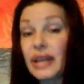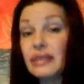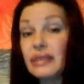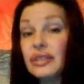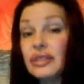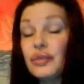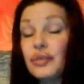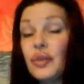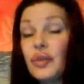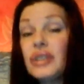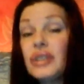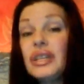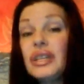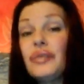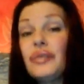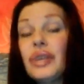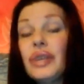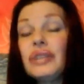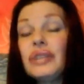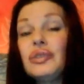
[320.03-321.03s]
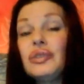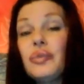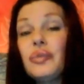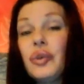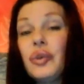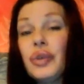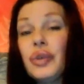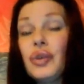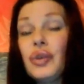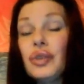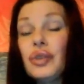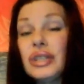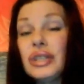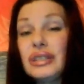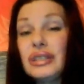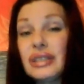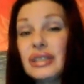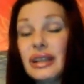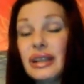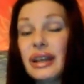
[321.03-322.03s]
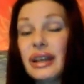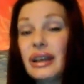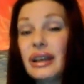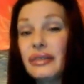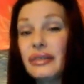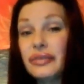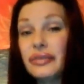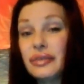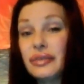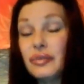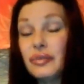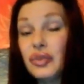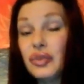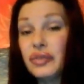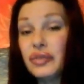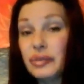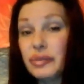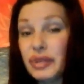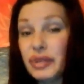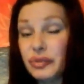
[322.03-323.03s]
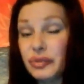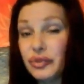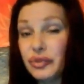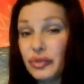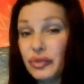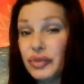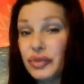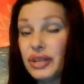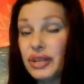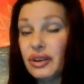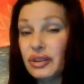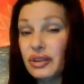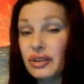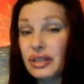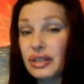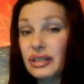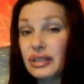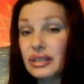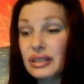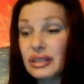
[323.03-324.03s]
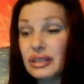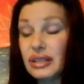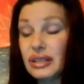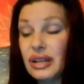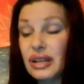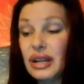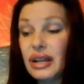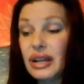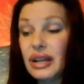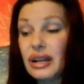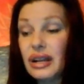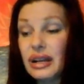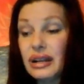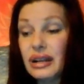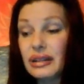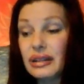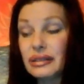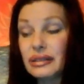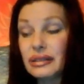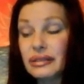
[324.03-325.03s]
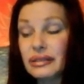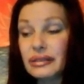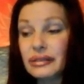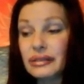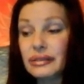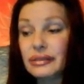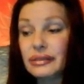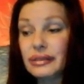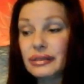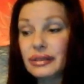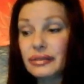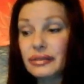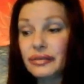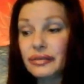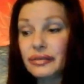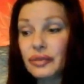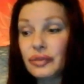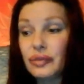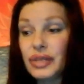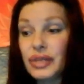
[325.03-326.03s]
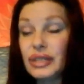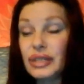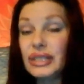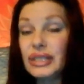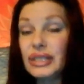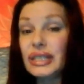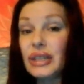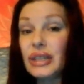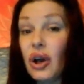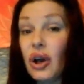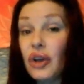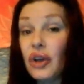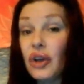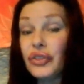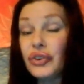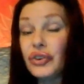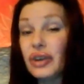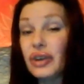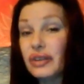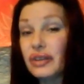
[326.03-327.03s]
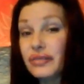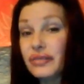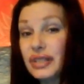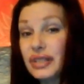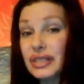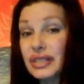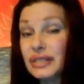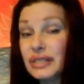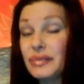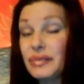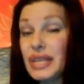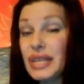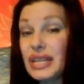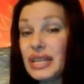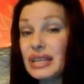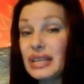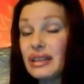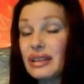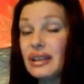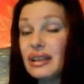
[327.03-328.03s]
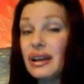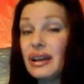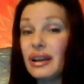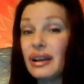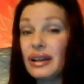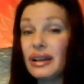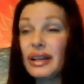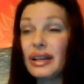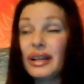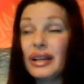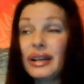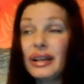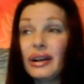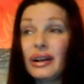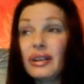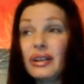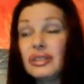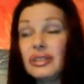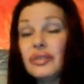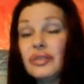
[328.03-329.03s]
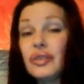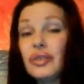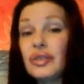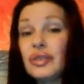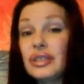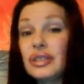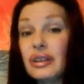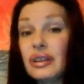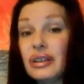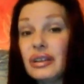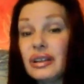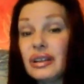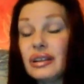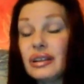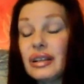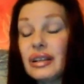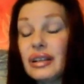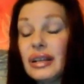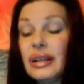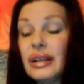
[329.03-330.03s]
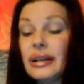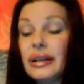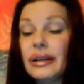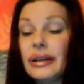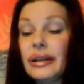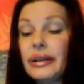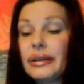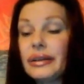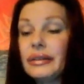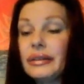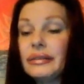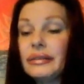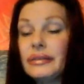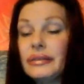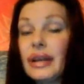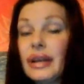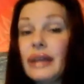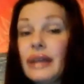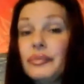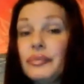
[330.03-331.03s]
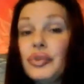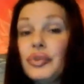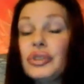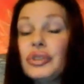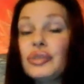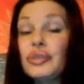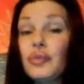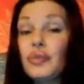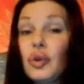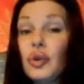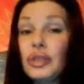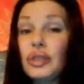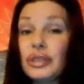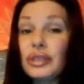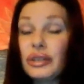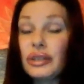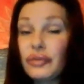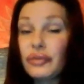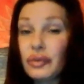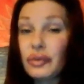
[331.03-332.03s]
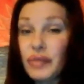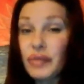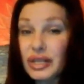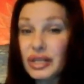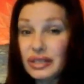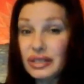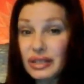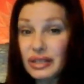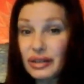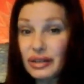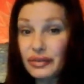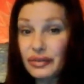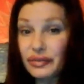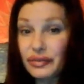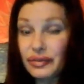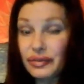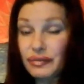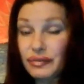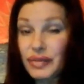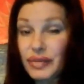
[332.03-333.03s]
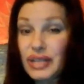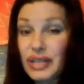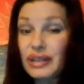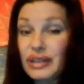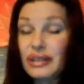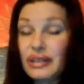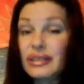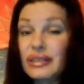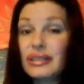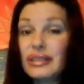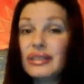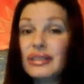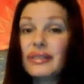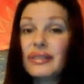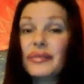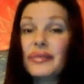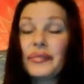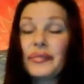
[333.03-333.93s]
And one day when I do more recordings and I have the movie Marilyn Monroe Reincarnated, uh, for real author of it, me, also known as Arna, I put a role in there for myself because